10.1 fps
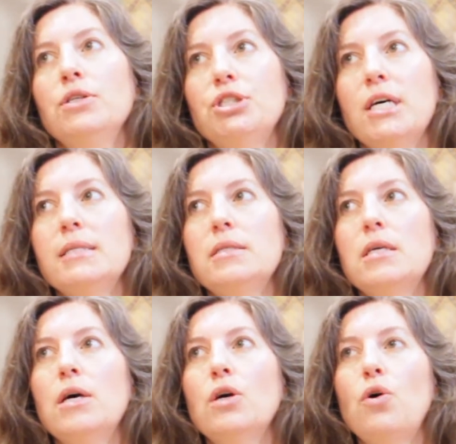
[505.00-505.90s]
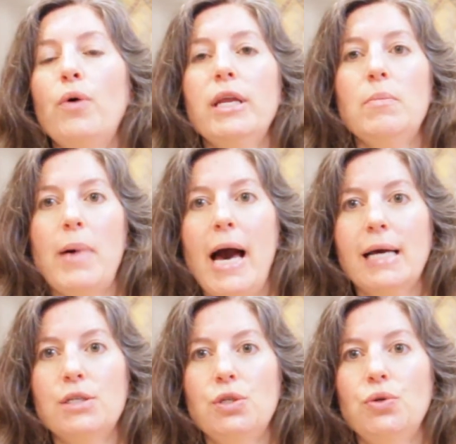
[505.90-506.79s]
just going
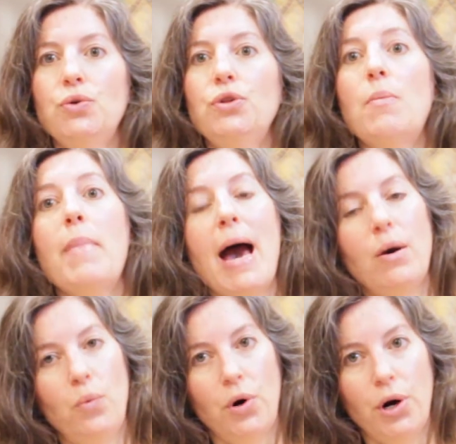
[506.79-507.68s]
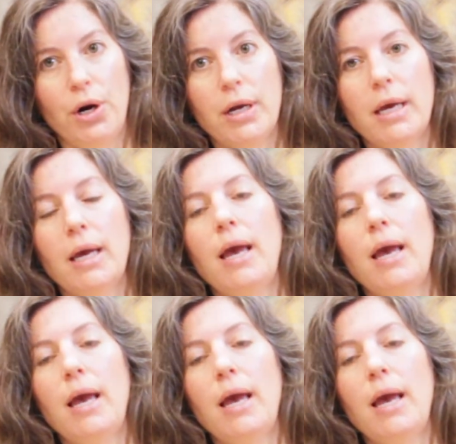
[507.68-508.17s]
back to the mat work.